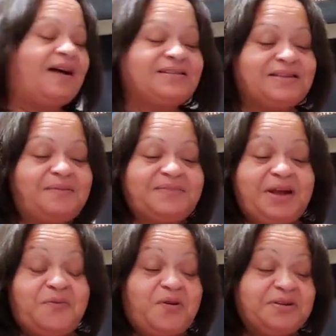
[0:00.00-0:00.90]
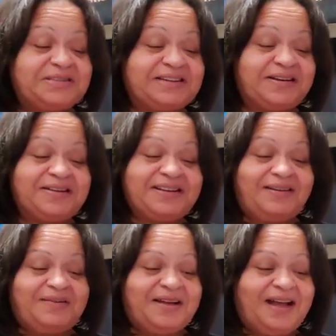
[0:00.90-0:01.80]
got something they want to tell you,
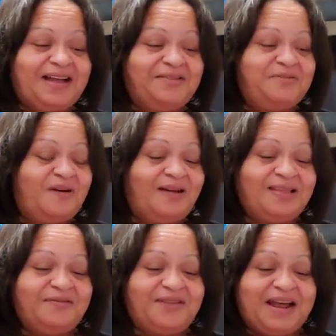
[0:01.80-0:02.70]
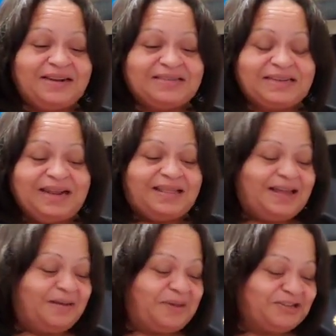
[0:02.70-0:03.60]
okay? You are their fantasy. They
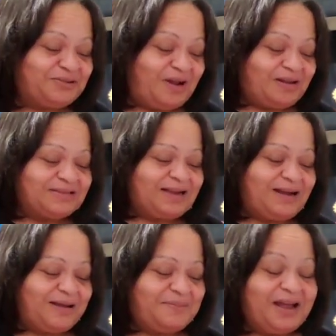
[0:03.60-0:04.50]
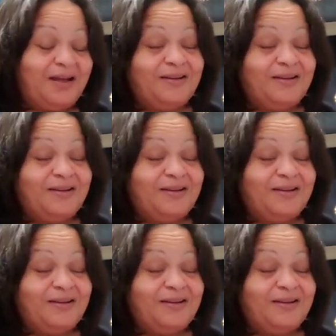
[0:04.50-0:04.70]
think about you all the time.